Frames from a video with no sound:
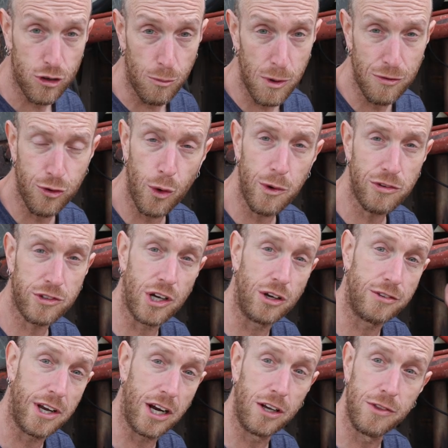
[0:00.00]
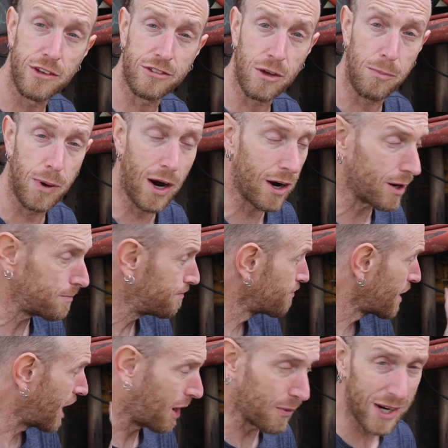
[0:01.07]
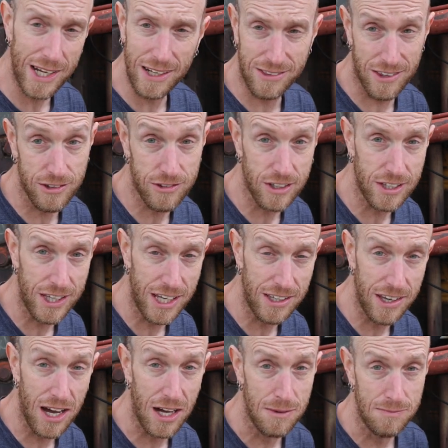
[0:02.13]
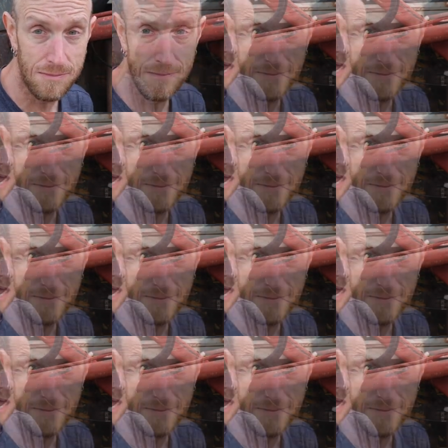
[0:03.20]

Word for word: So before we start tearing this apart, I want to get this cleaned up.